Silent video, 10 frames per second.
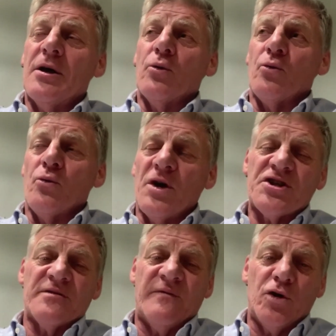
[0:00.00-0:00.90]

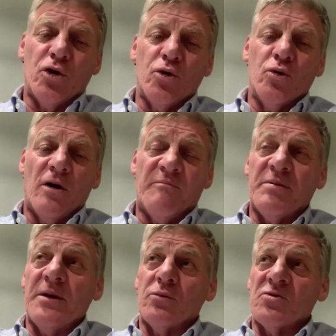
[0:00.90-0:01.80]
rich view of
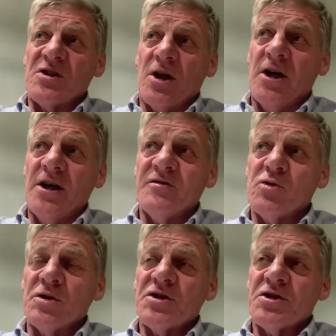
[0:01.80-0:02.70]
people's lives,
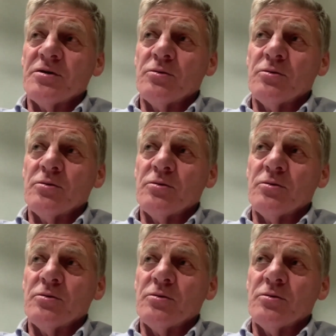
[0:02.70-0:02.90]
which